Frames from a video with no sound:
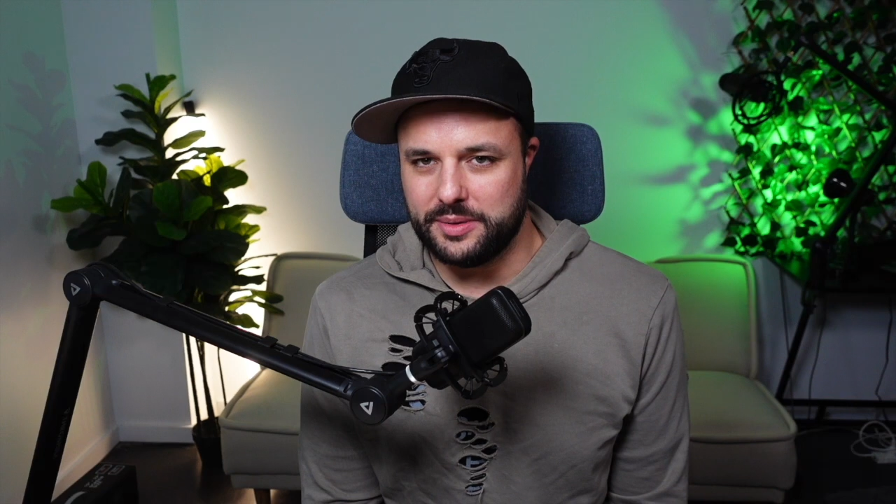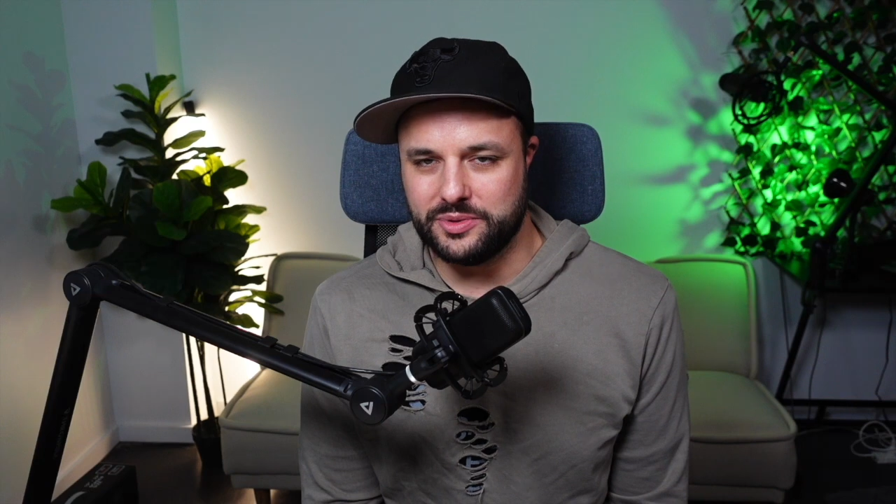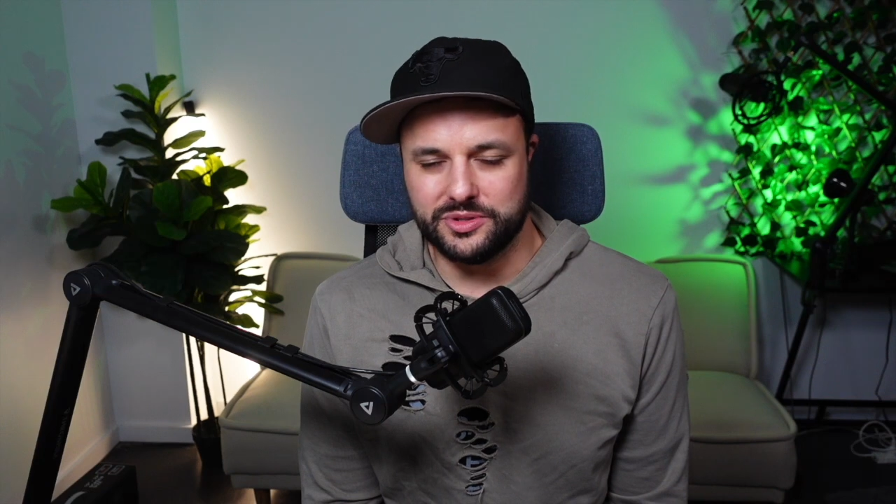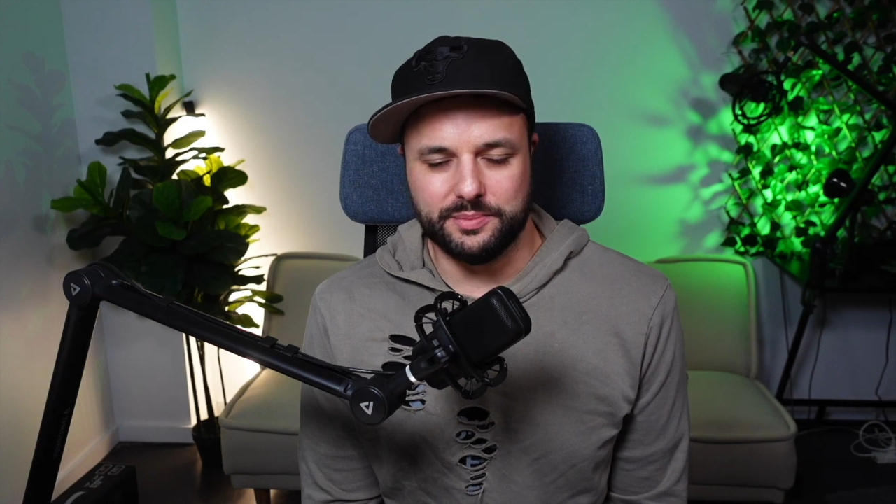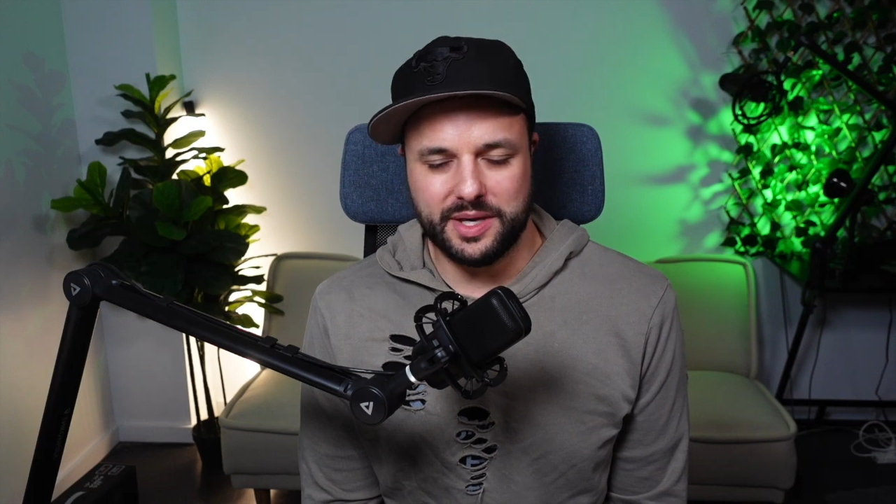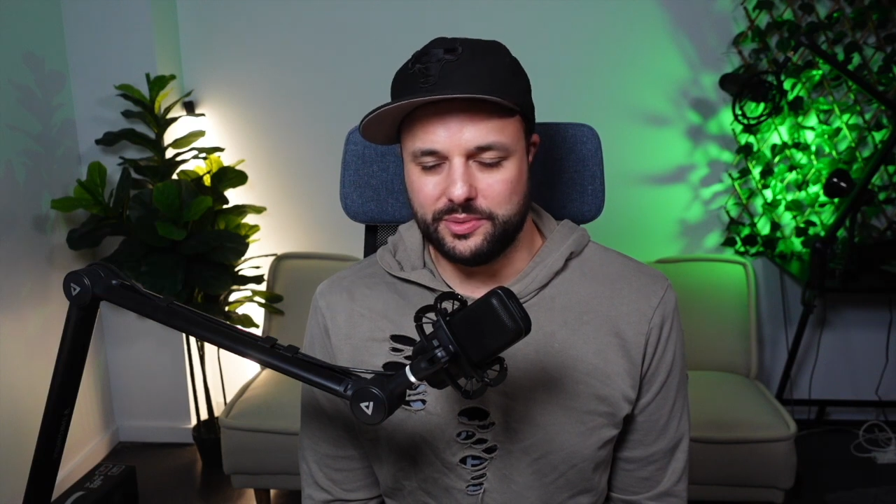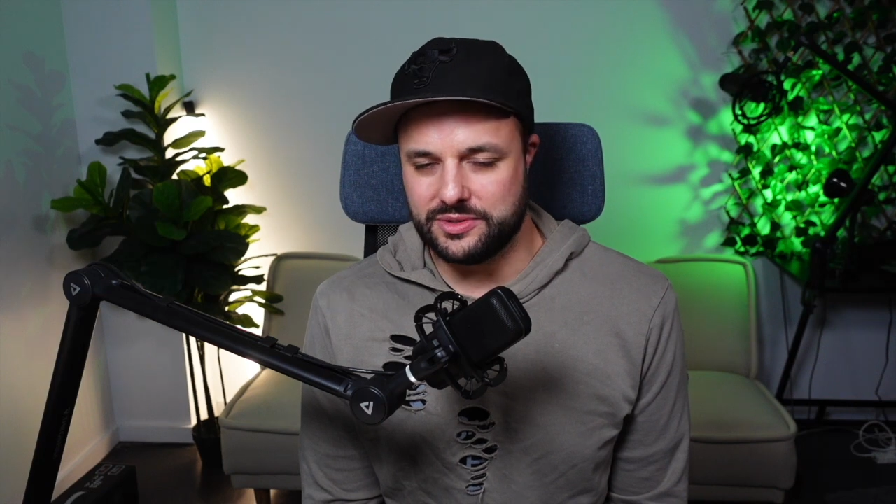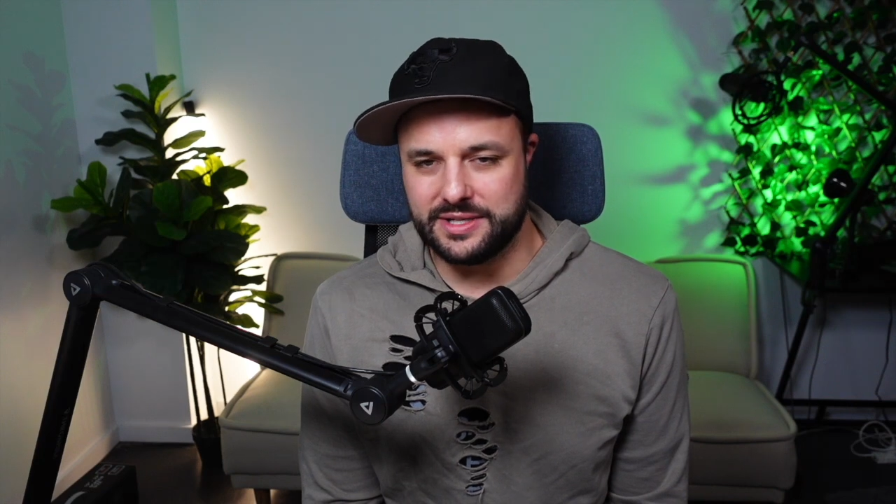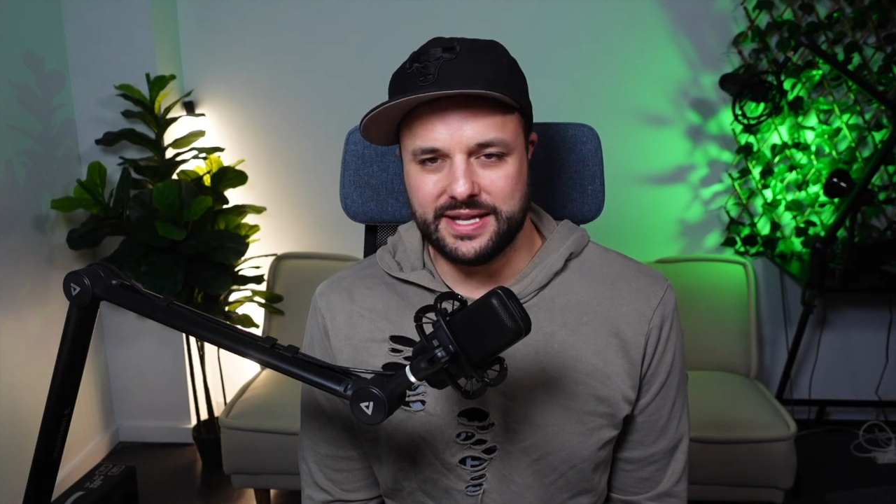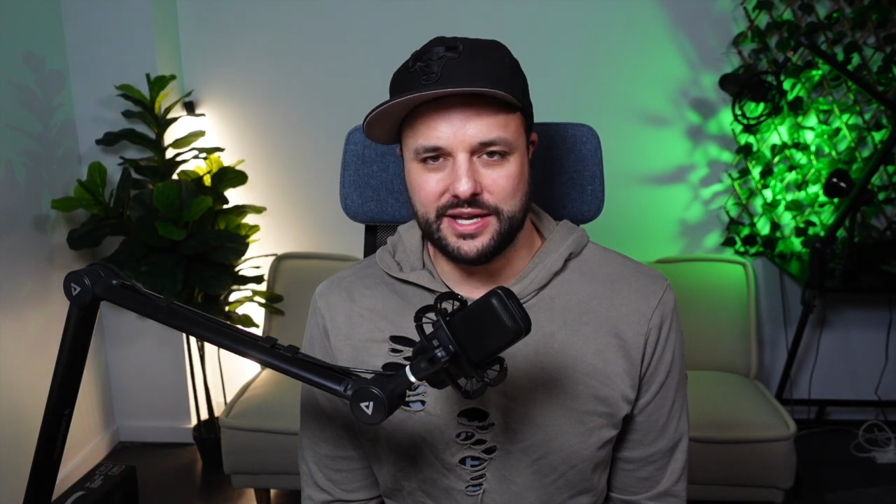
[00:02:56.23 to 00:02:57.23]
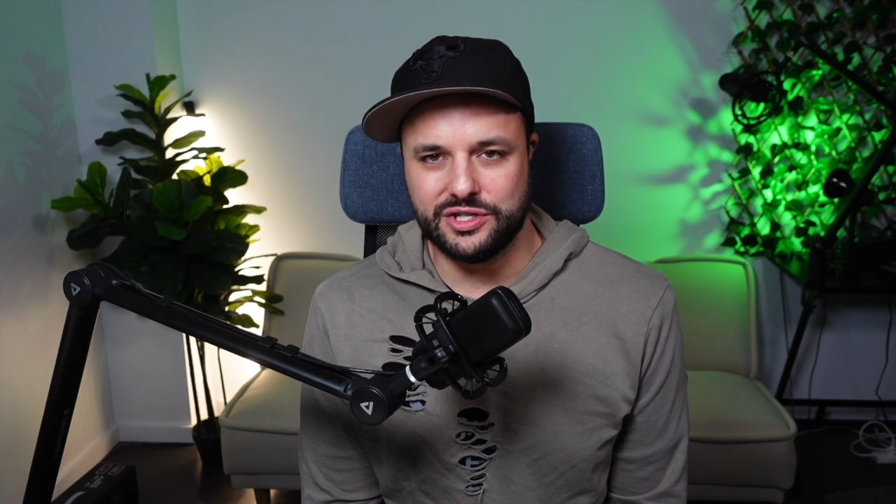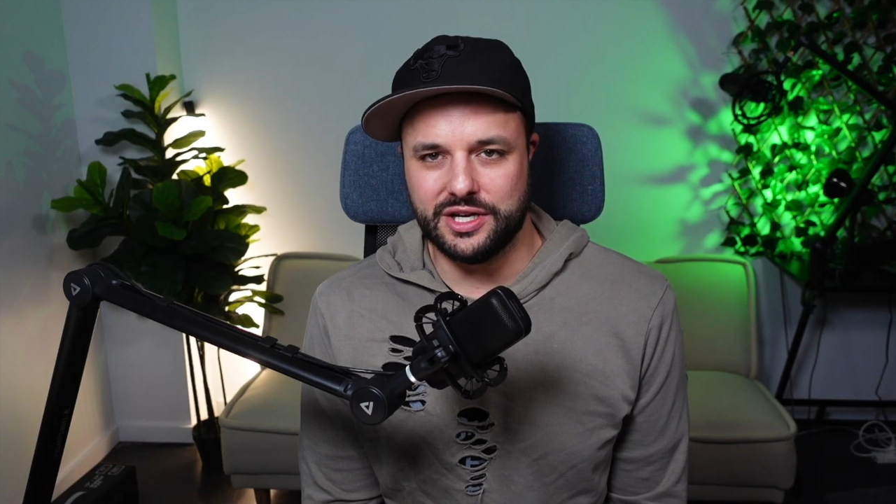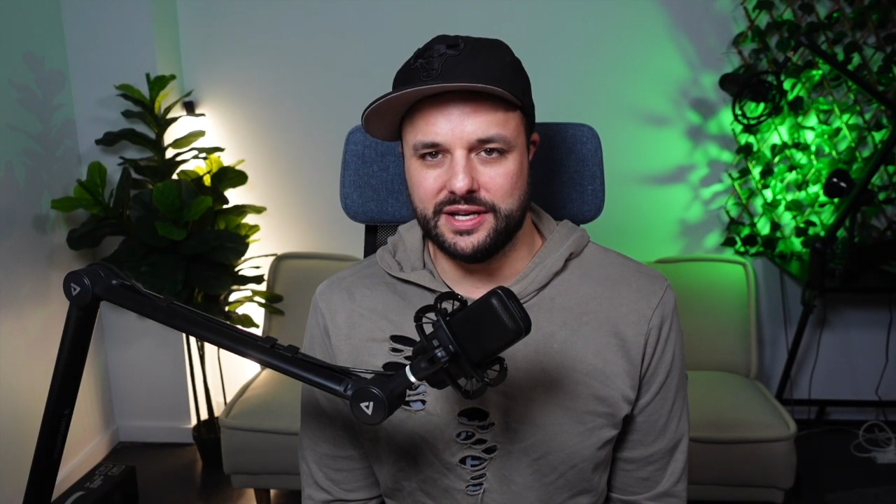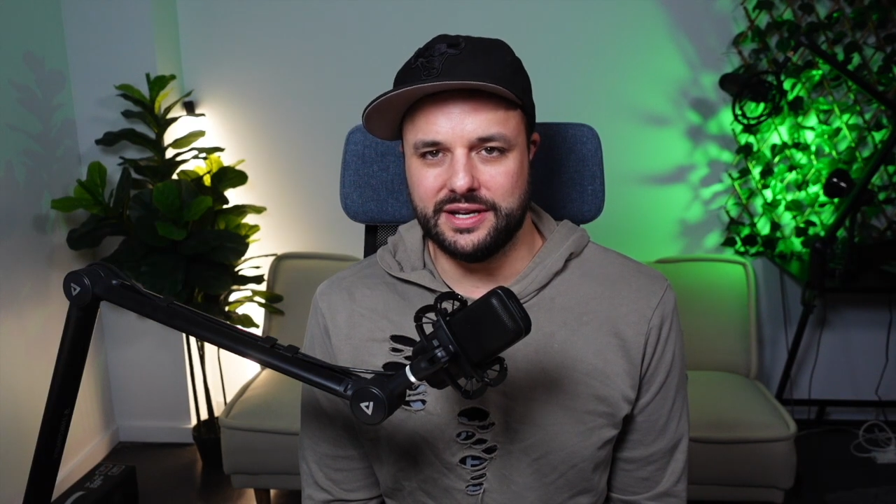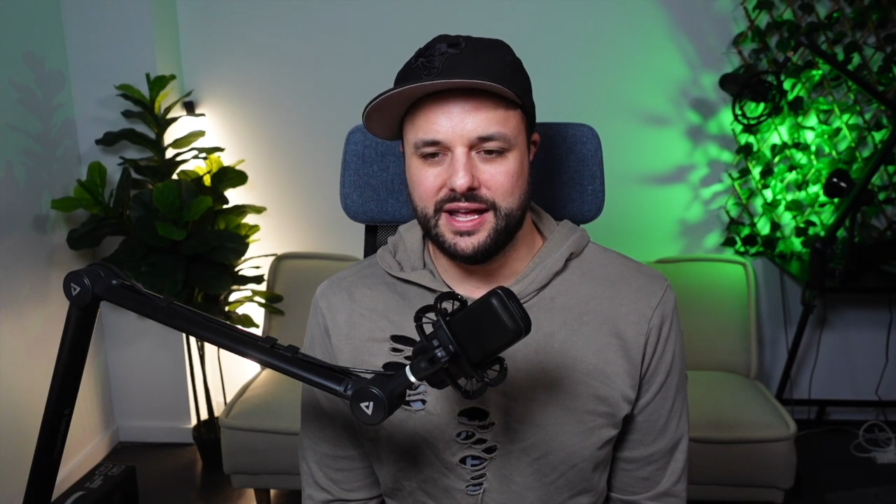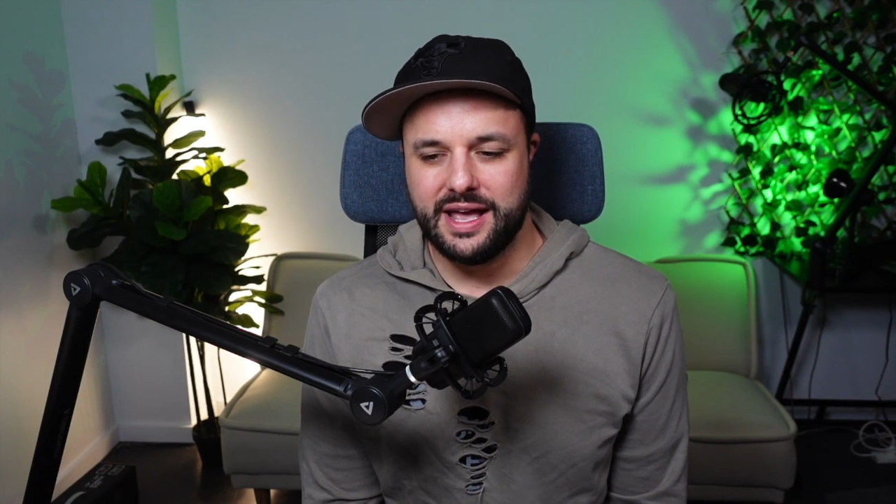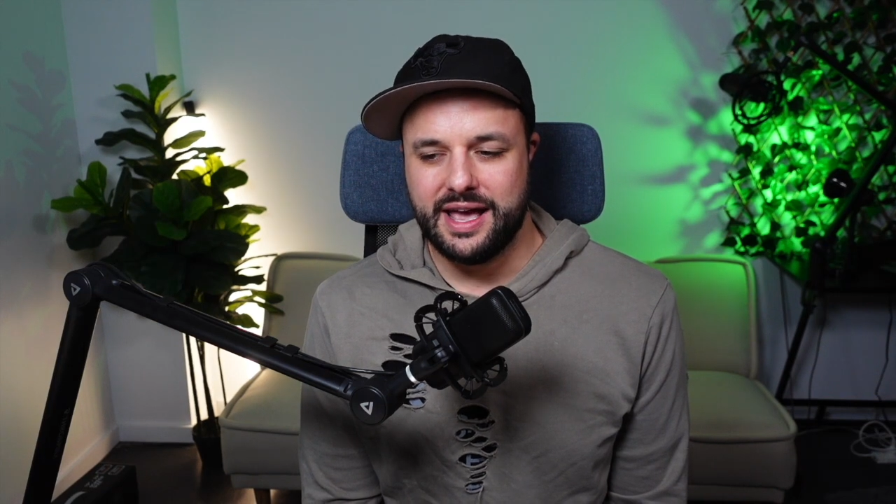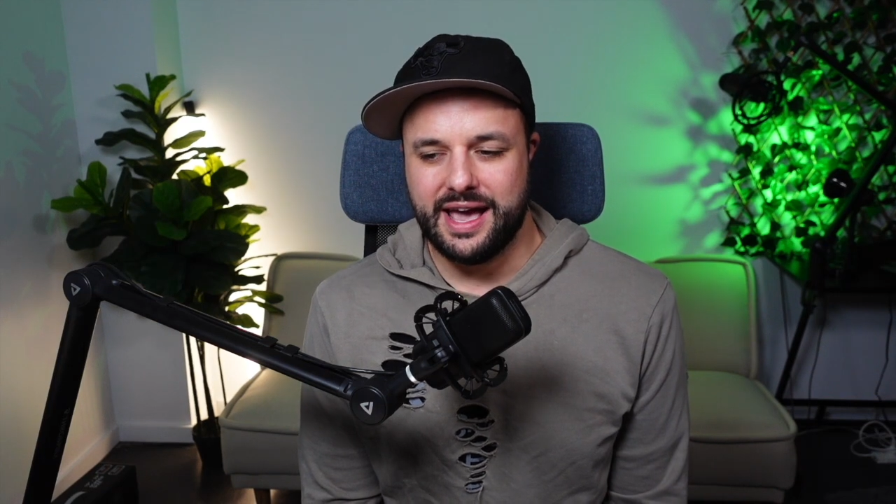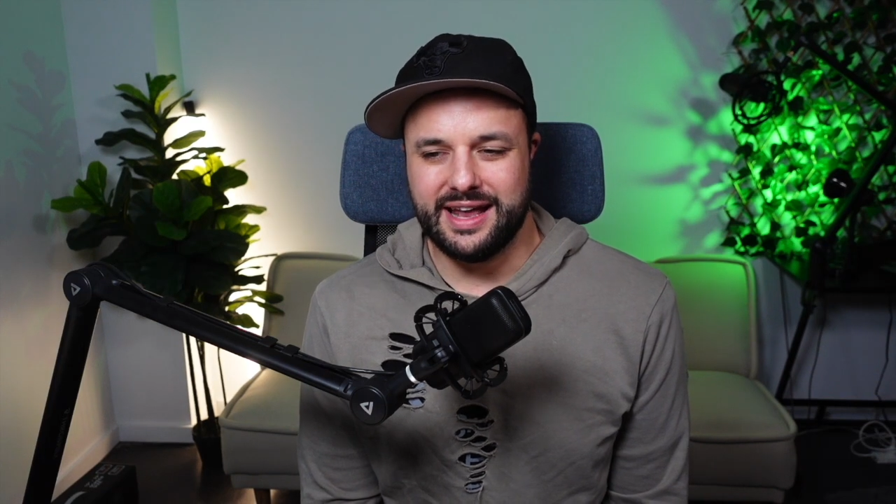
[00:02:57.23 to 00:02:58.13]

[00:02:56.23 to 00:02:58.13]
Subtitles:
people's attention,